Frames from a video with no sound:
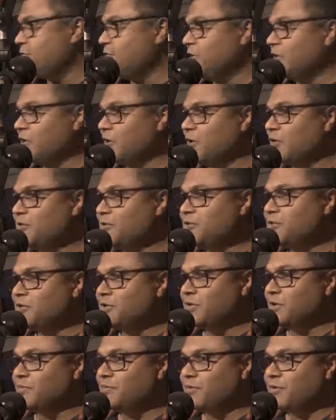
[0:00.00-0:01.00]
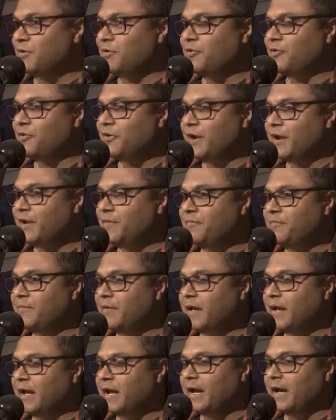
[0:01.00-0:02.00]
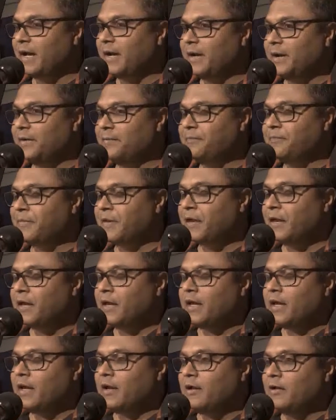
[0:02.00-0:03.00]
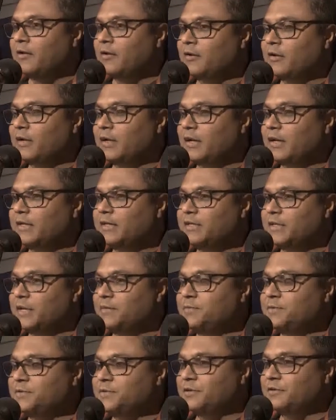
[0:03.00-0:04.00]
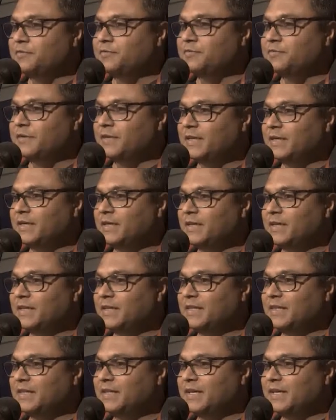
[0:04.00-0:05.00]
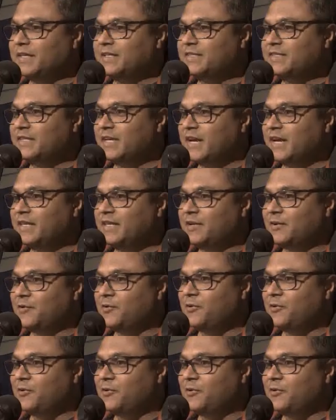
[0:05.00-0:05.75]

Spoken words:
to a close to the program. Look, in terms of the inside, the